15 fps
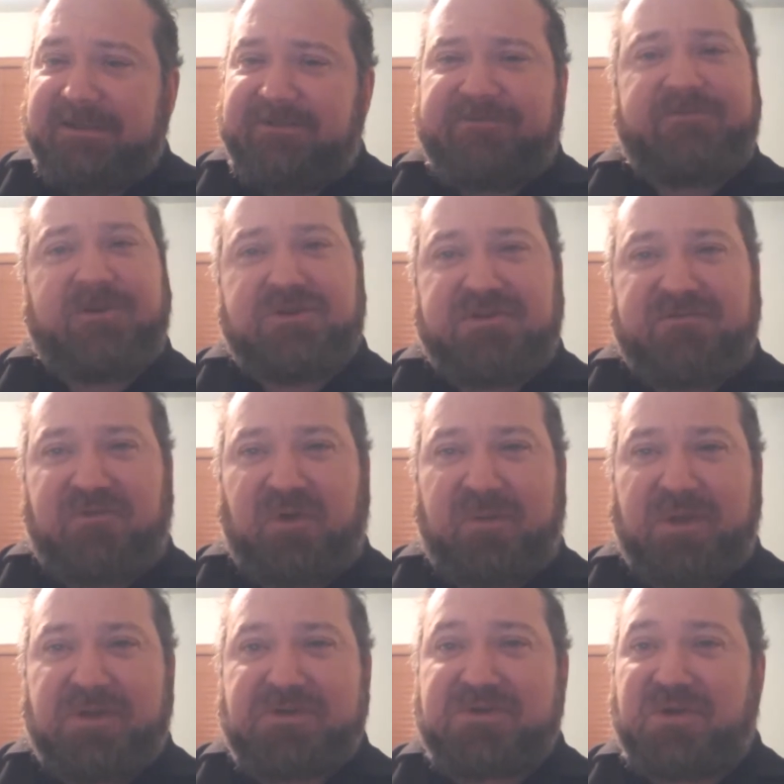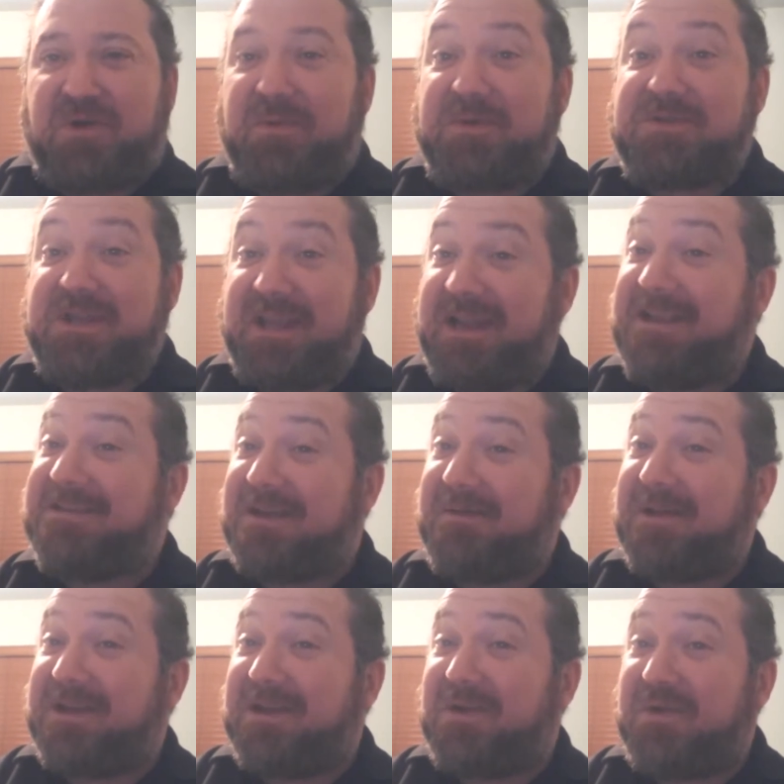First and foremost, almost any time
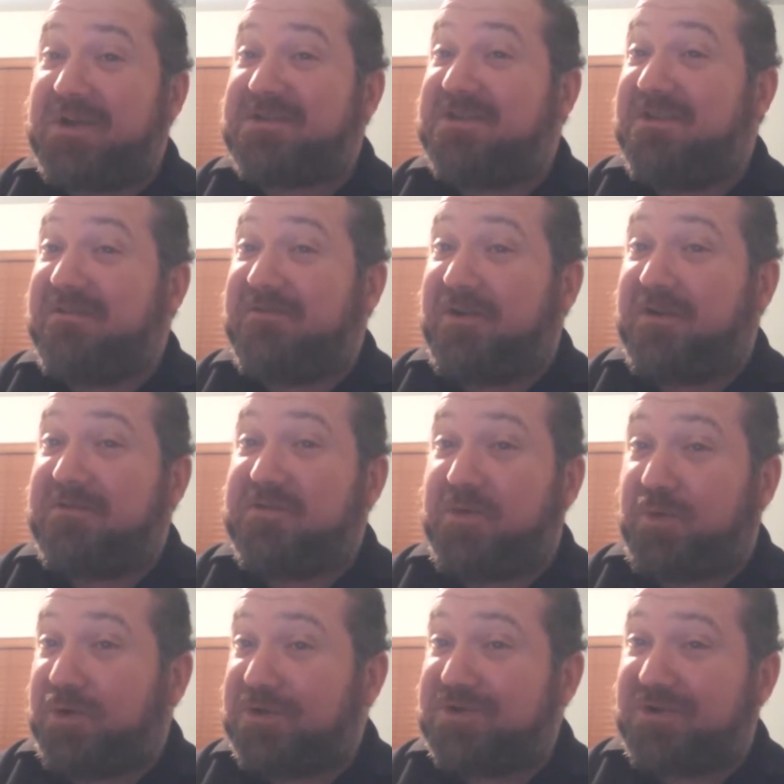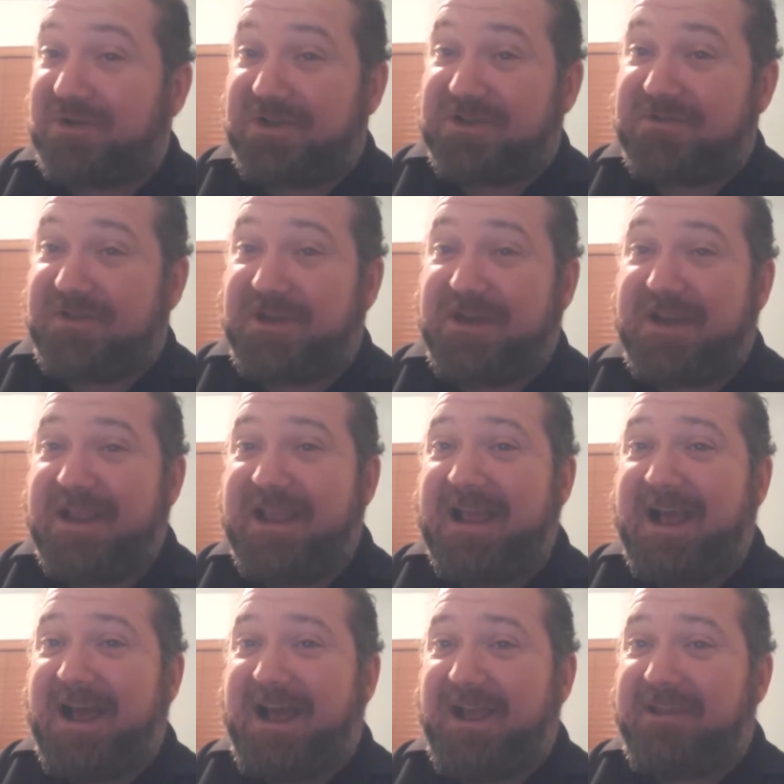I get a question that involves the words CrossFit,
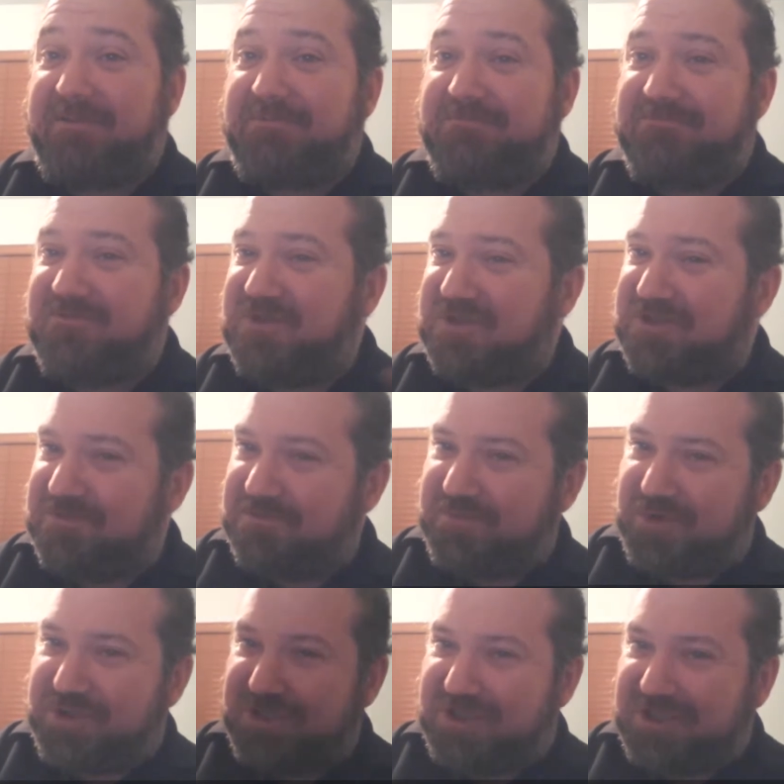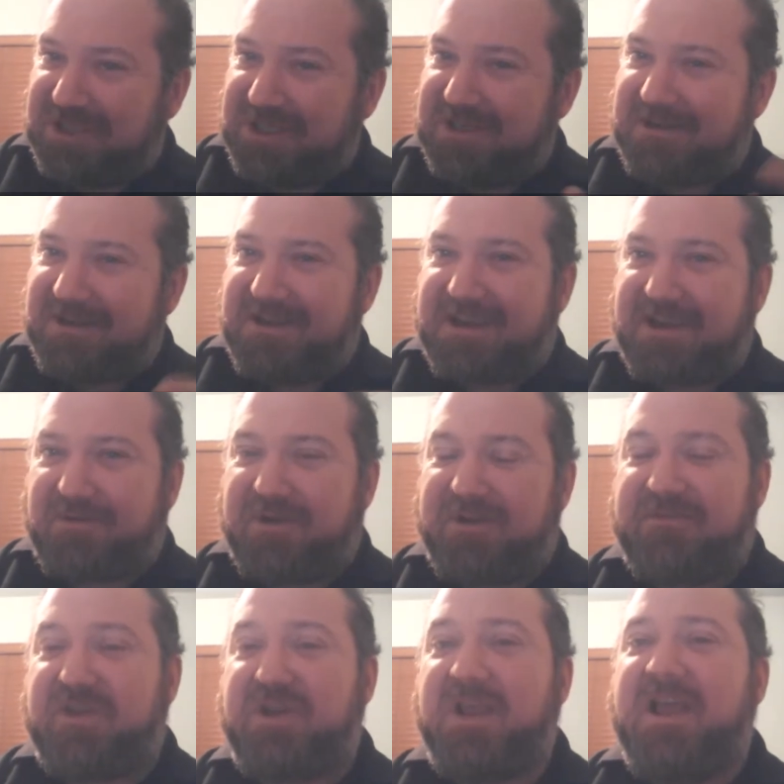I just push delete. I get rid
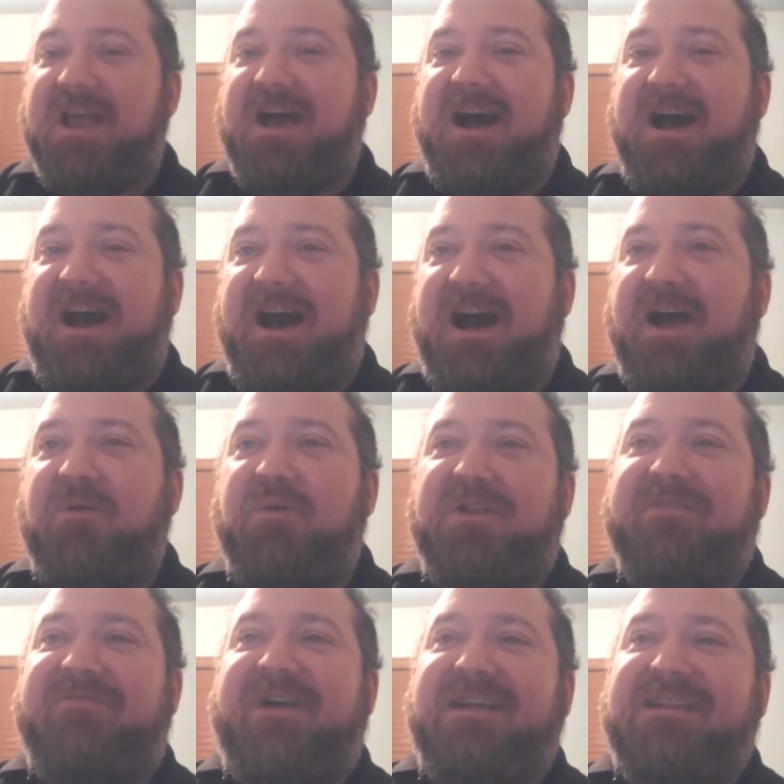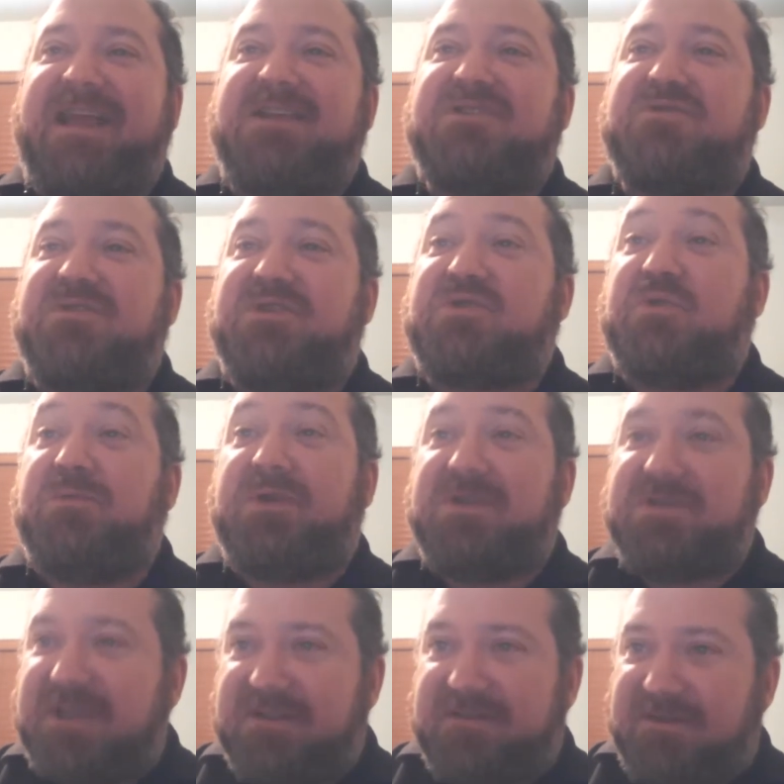of it. I will, in fact, answer this one
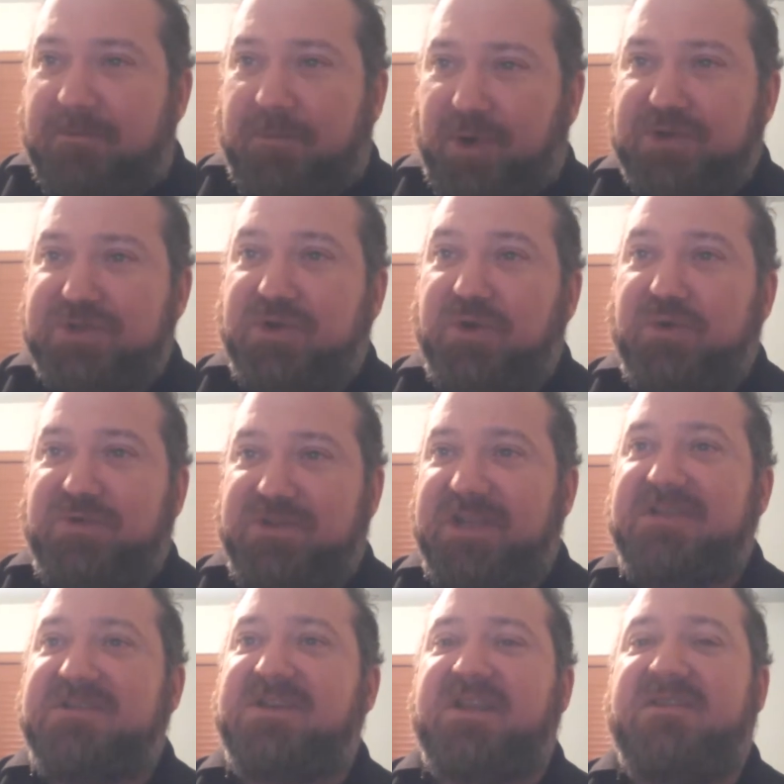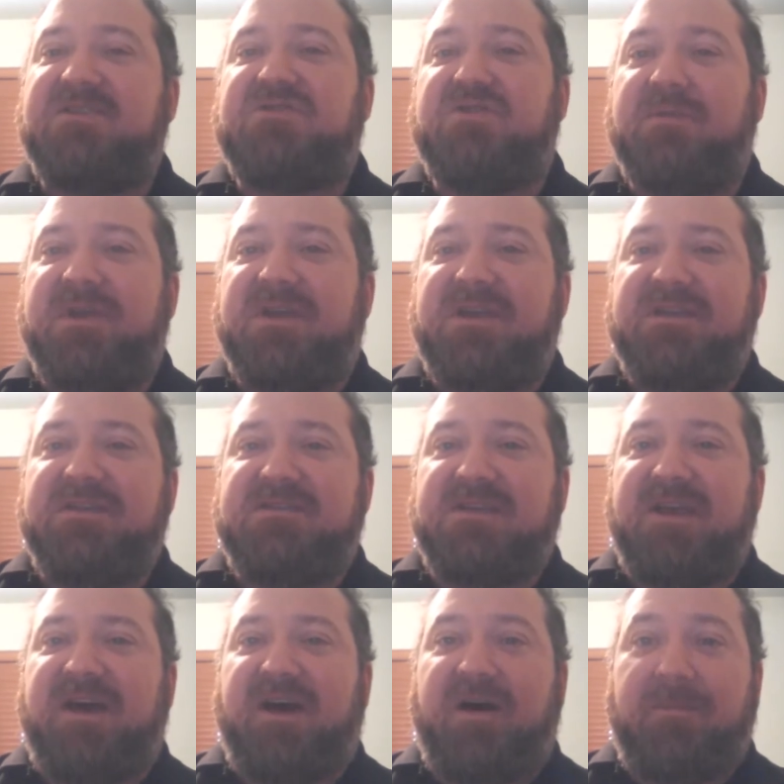because the person who did send this to me is
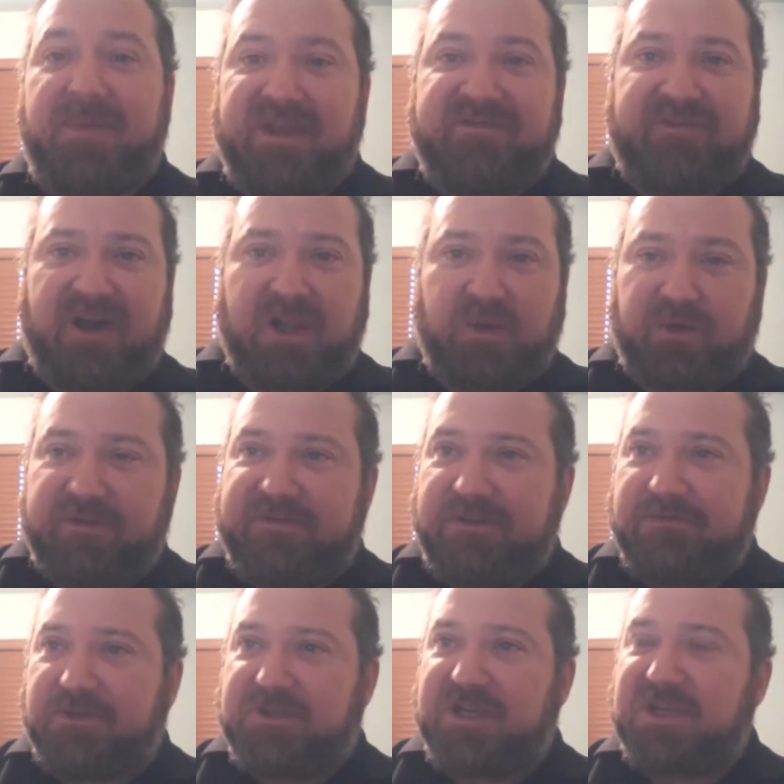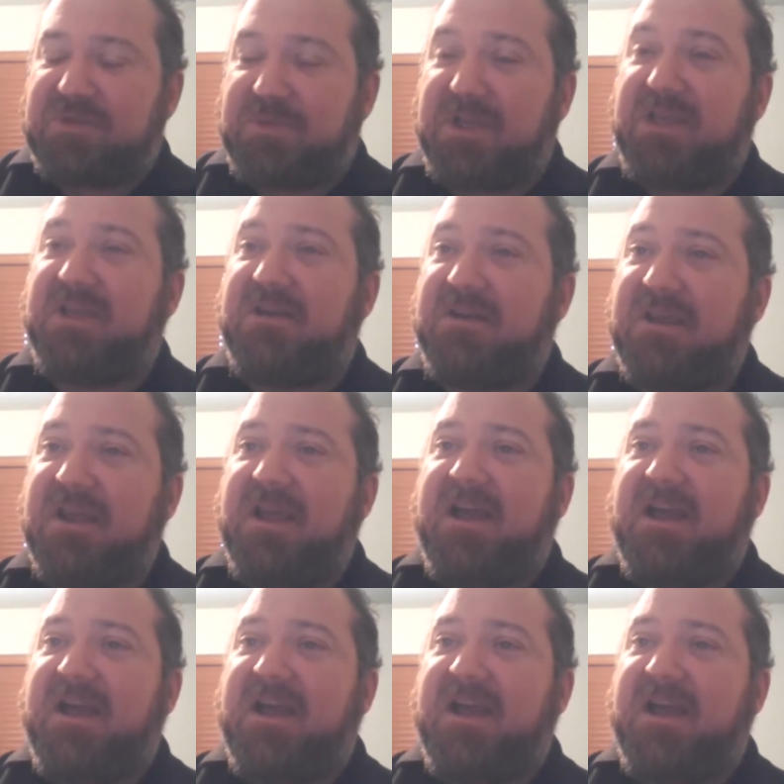a big follower of EvilGSP and